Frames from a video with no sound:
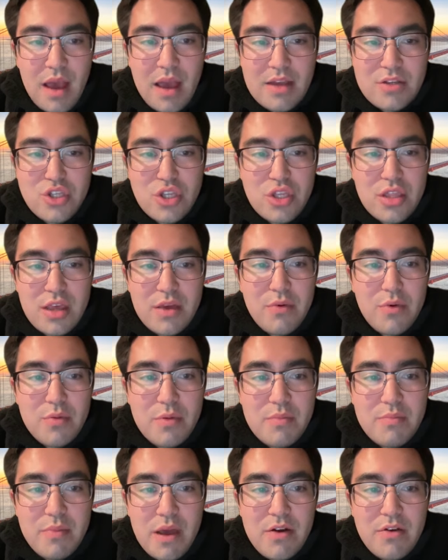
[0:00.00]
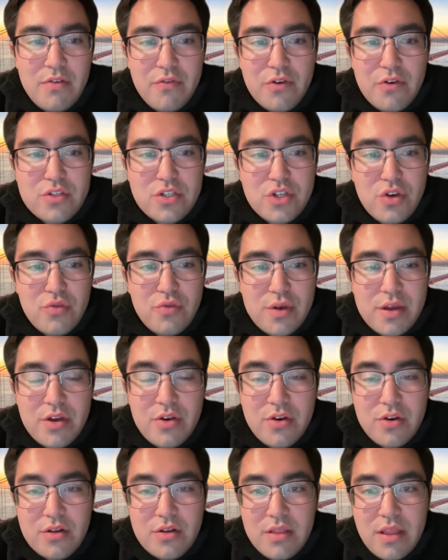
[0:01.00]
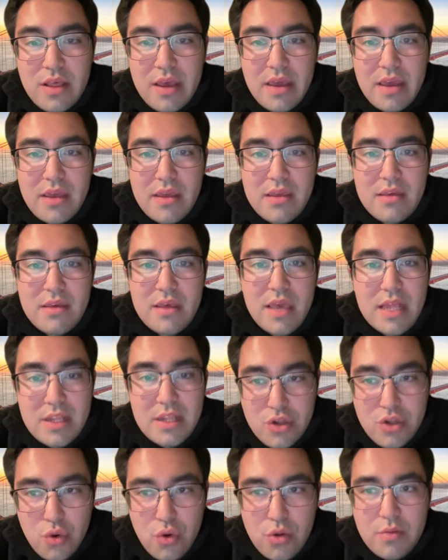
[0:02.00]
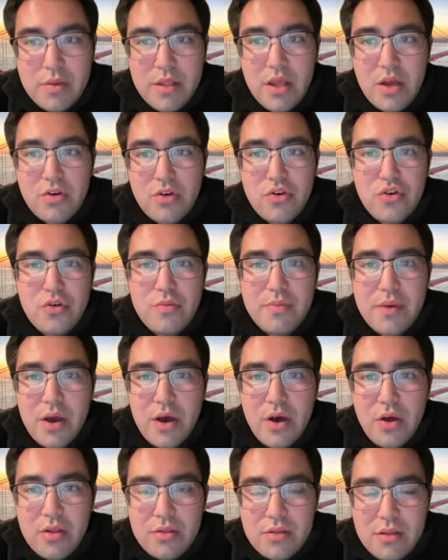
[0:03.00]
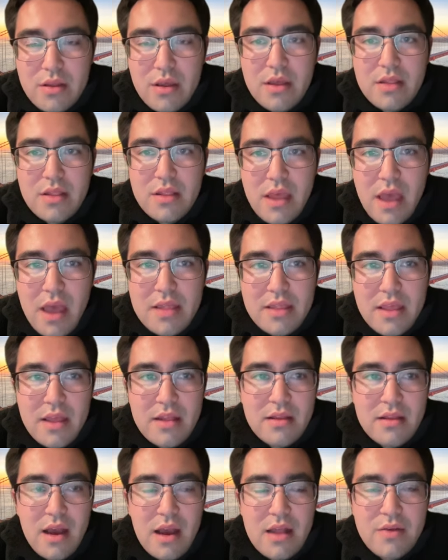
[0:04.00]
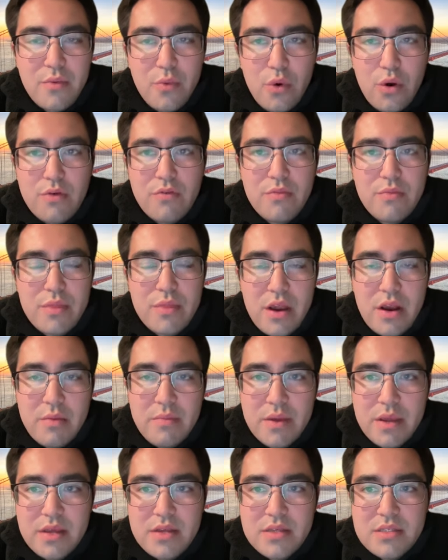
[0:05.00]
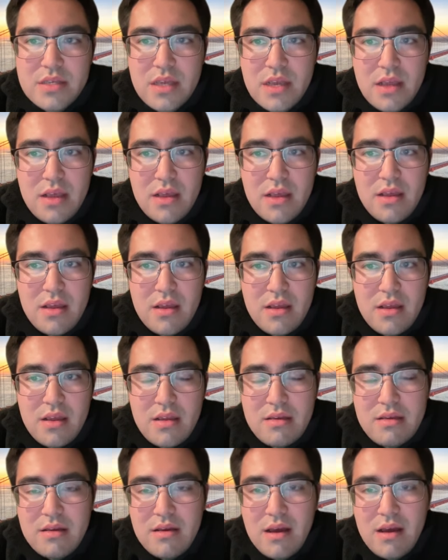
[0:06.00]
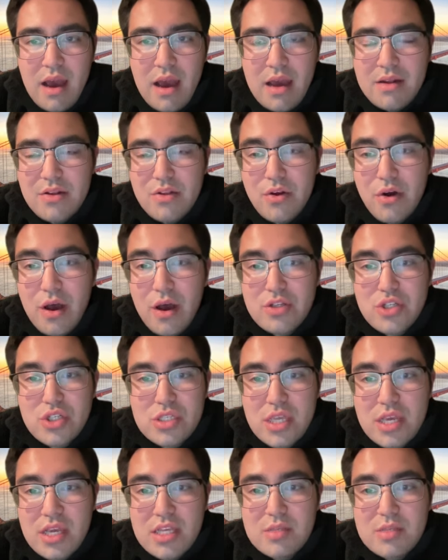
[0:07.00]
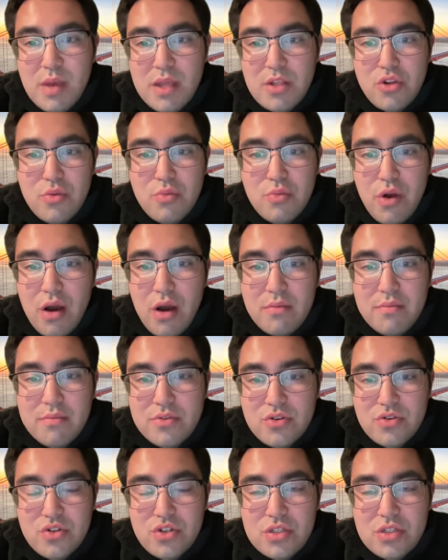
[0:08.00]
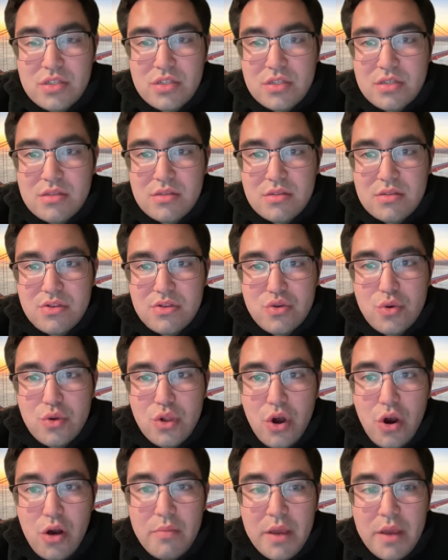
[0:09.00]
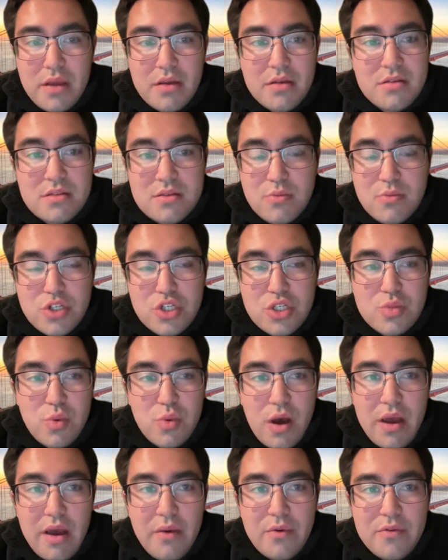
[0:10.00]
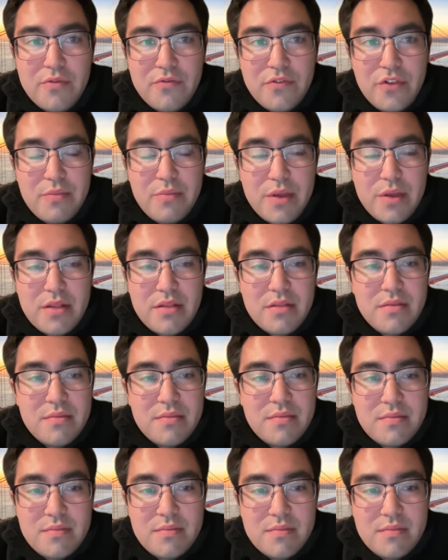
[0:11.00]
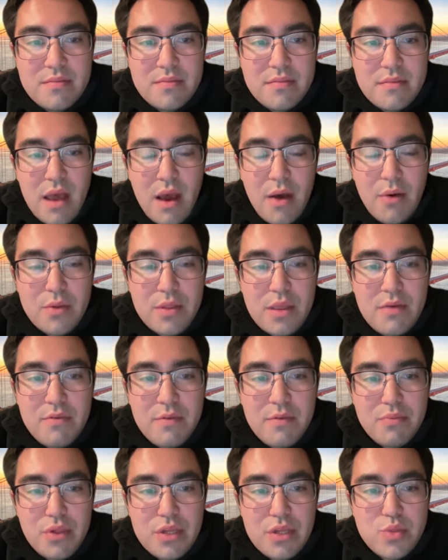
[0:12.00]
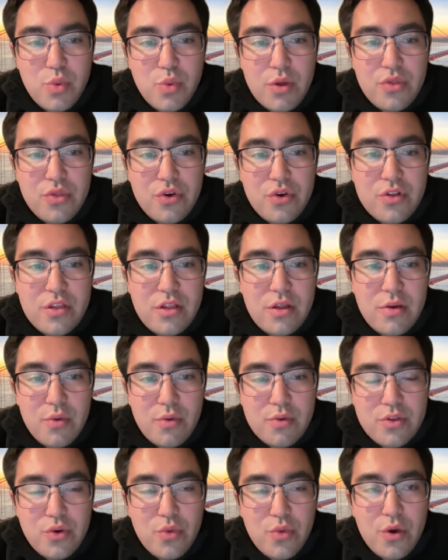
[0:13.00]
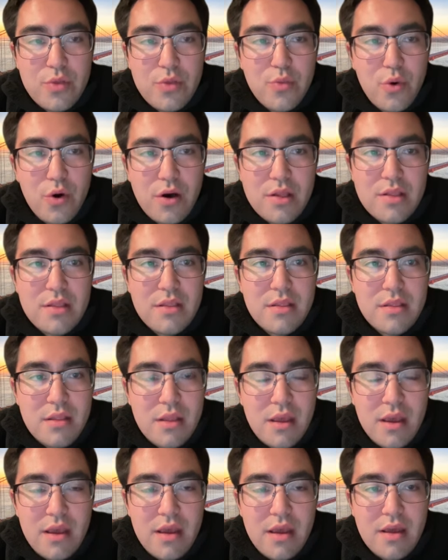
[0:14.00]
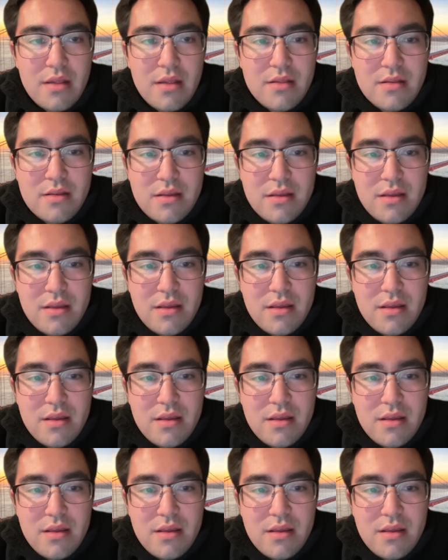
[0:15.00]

I actually think it yeah. would be better for his career and like get a tournament under your belt and and then kind of work from there because I don't know, I just think his mental problems are just too alarming, which is why I would flip it. I would give it plus 130 to to win one and